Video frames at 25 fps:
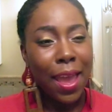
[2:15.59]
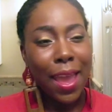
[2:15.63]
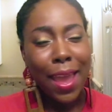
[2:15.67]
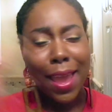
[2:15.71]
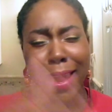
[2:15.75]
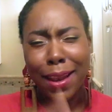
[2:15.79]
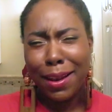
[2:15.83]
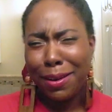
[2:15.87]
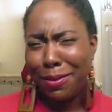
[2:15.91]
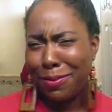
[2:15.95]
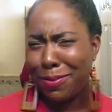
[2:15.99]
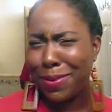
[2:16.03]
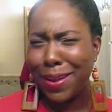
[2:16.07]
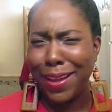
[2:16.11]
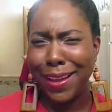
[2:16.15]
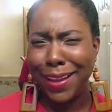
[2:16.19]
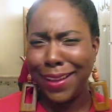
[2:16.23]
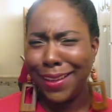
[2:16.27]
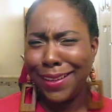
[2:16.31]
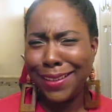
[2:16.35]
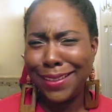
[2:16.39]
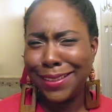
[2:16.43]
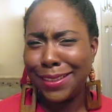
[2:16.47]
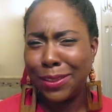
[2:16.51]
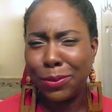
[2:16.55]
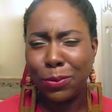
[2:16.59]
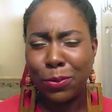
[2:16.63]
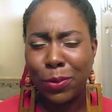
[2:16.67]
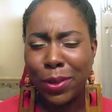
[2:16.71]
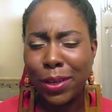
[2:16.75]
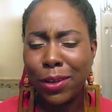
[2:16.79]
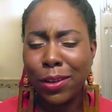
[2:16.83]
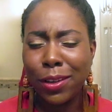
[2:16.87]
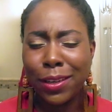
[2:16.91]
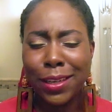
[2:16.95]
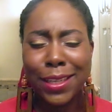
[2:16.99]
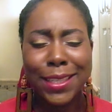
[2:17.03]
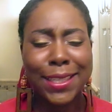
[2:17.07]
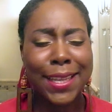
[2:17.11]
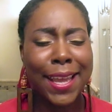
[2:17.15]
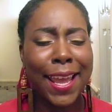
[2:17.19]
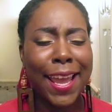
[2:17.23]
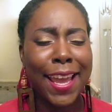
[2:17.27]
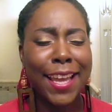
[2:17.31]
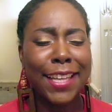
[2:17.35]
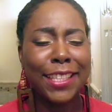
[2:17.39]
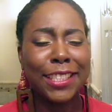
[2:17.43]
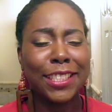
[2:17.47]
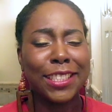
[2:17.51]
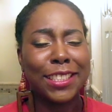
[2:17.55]
Anyways, went on a
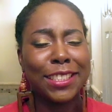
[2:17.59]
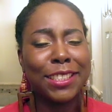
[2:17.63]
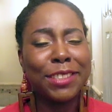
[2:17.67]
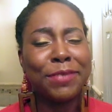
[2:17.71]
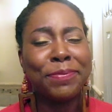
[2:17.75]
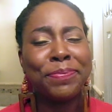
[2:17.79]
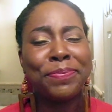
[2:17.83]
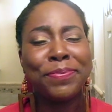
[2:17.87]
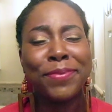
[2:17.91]
tangent.